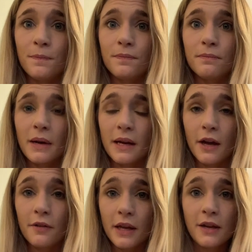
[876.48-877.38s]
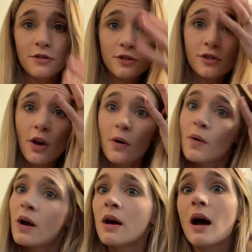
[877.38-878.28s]
my LH. So
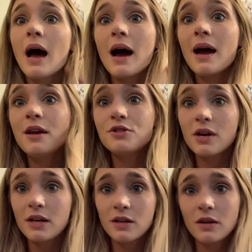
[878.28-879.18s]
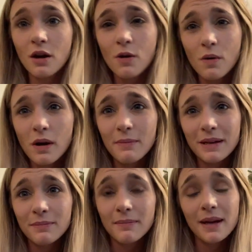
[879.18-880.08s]
I try to go,
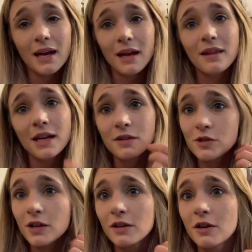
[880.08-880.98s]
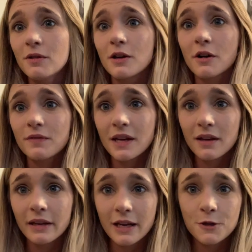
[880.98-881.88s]
I like going off the
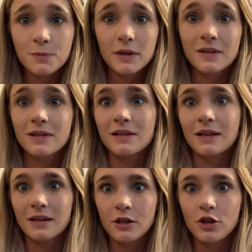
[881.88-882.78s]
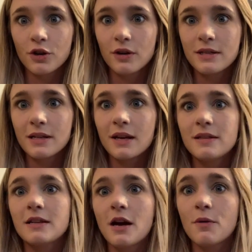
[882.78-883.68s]
LH because it's like a urine
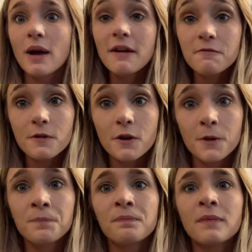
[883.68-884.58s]
test. However,